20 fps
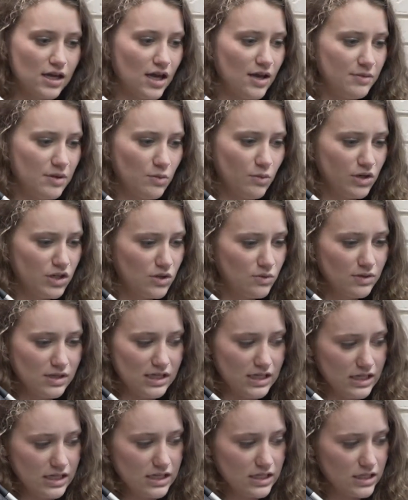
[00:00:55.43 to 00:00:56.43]
I mean, what you
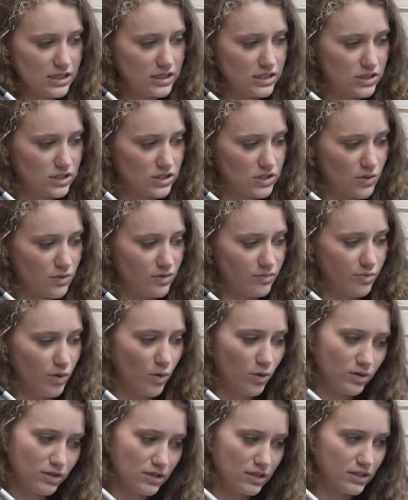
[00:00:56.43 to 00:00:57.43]
eat is so
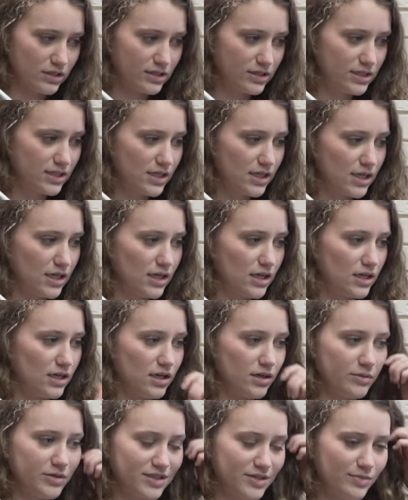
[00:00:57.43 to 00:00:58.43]
important,
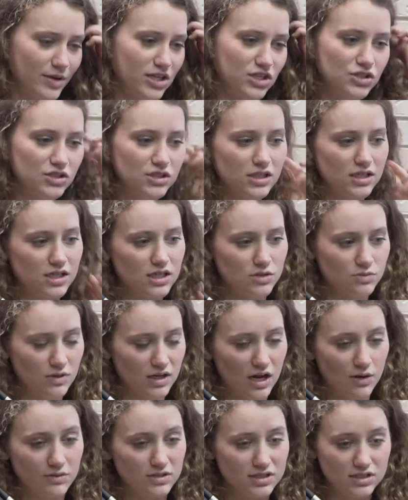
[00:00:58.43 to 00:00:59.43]
especially because when
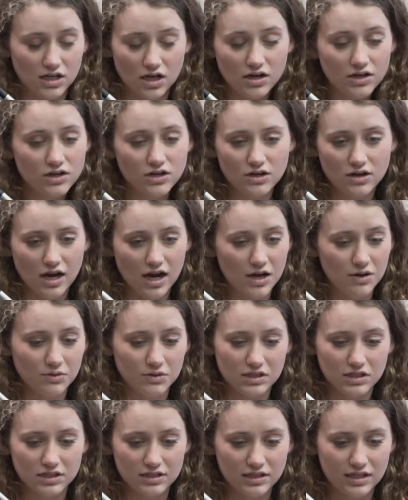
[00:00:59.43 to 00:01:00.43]
I was younger, I
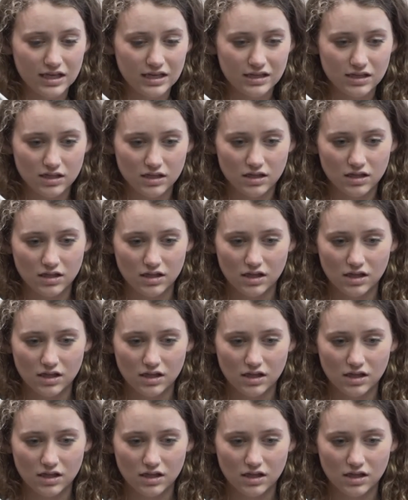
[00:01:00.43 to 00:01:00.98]
would get